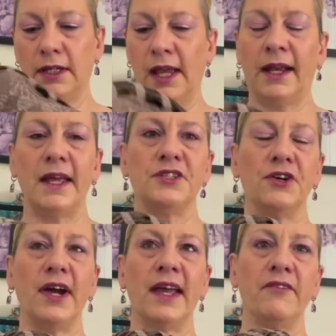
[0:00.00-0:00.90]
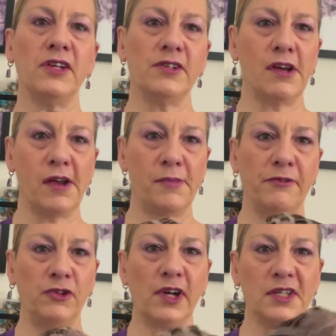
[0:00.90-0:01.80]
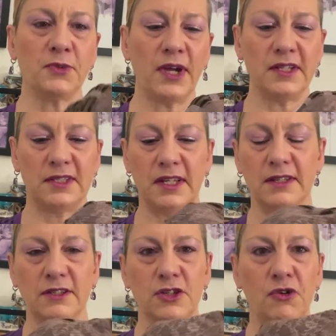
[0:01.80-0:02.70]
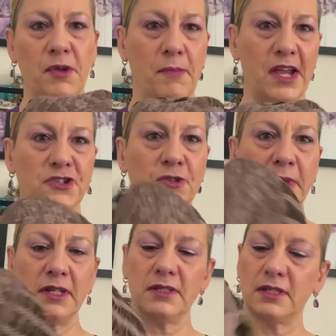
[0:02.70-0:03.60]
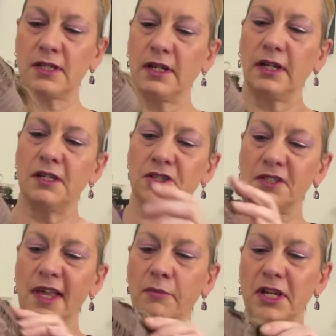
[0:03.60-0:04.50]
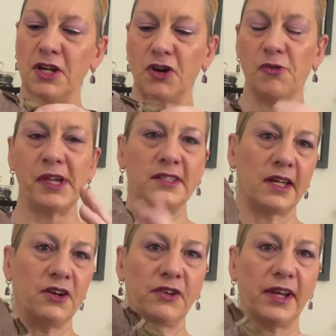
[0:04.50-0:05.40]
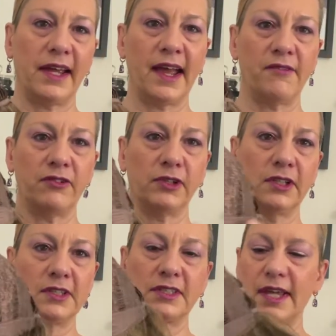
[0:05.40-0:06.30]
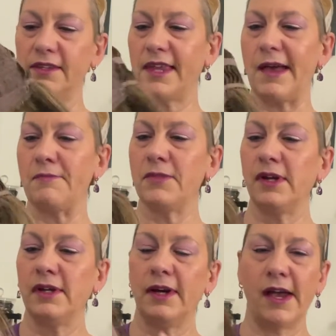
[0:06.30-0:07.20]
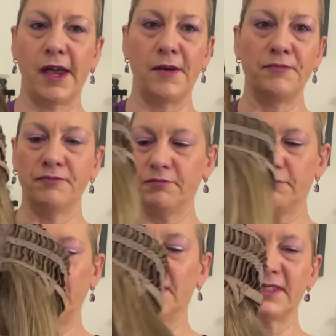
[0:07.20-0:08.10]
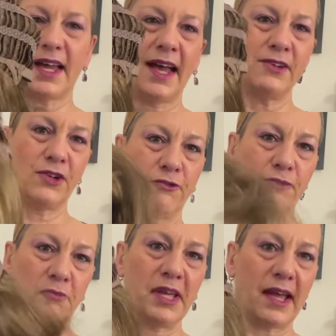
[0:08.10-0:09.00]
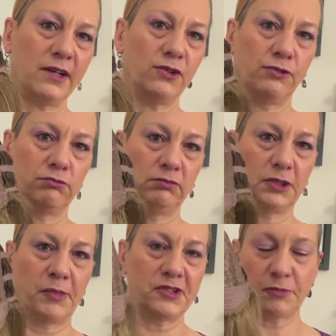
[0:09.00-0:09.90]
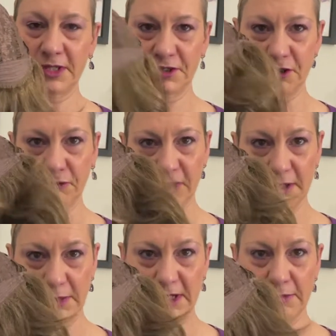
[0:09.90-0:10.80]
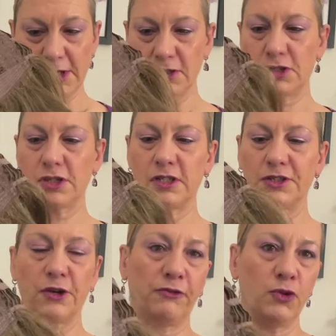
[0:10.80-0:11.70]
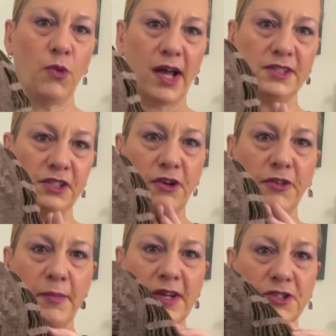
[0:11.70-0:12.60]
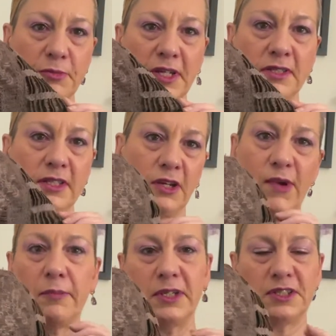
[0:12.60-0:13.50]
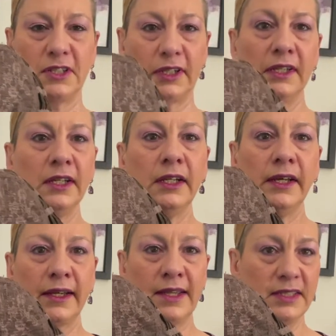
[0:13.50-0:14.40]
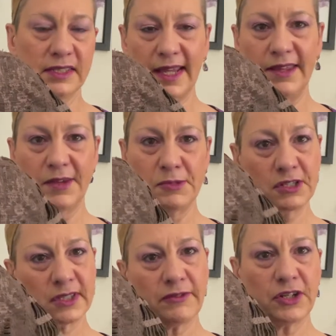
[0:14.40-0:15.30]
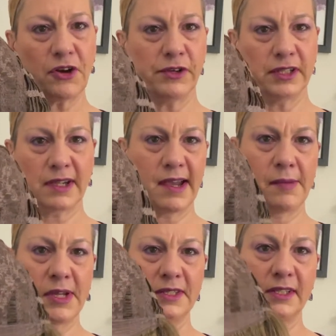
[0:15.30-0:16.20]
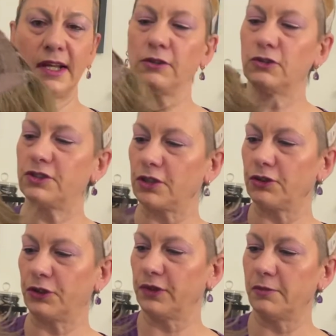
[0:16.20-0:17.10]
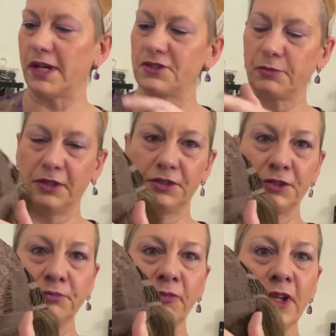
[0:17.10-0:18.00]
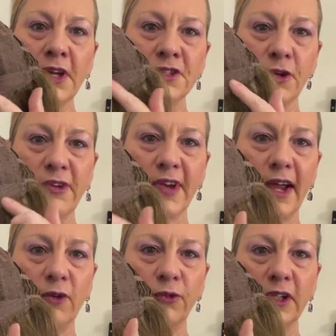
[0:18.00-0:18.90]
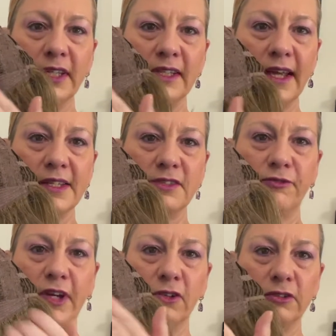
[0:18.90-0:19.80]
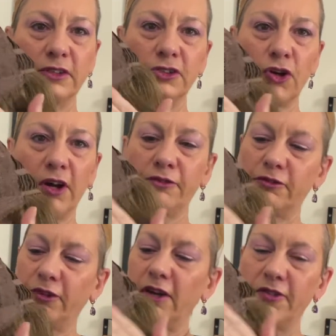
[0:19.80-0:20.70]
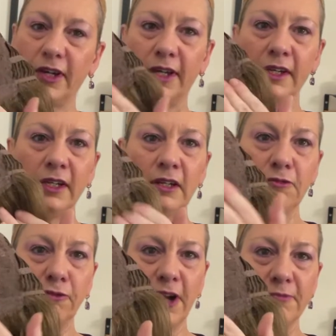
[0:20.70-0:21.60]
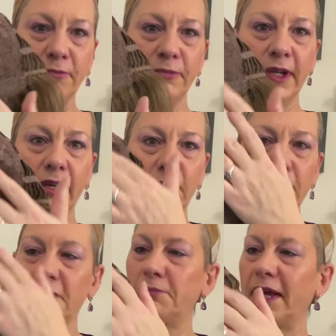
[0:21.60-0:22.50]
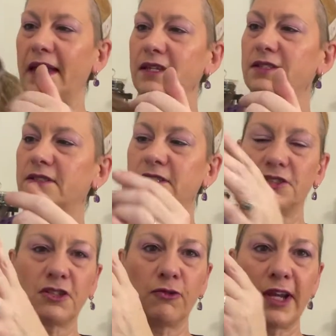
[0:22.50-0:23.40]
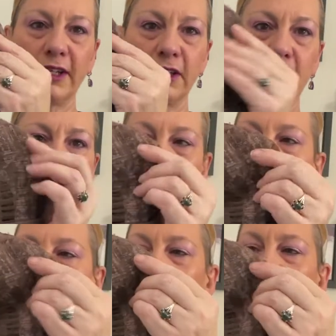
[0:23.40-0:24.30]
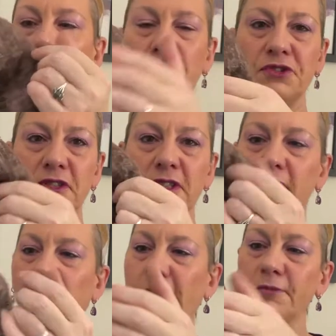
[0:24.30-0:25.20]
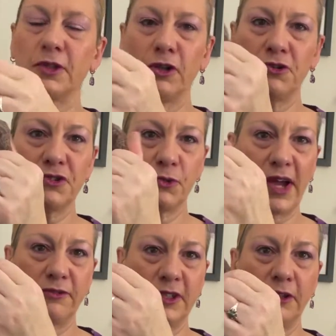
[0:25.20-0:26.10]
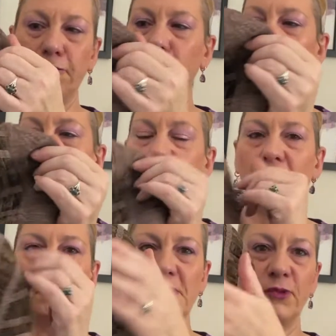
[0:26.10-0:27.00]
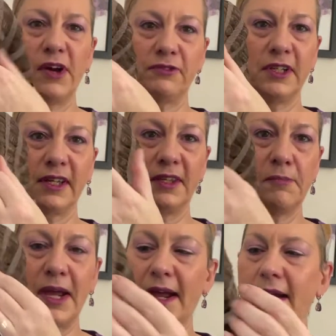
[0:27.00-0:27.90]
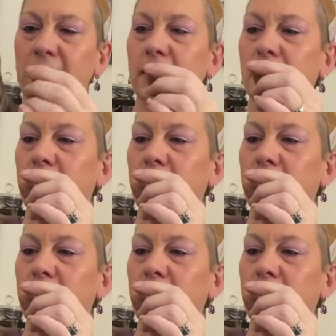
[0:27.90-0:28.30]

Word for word: And I don't, I haven't, um, if you guys want to see, know the measurements, just let me know because I know that I haven't really said them. Um, because I don't for me, I don't, the measurements don't really mean much. So if you want to know the measurements and you want me to kind of say them, just leave a note in the comments and I'll start doing the measurements. So we've got really nice vel soft velvet front hair for the base, just a regular closed, um, closed weft in the front, open wefting in the back.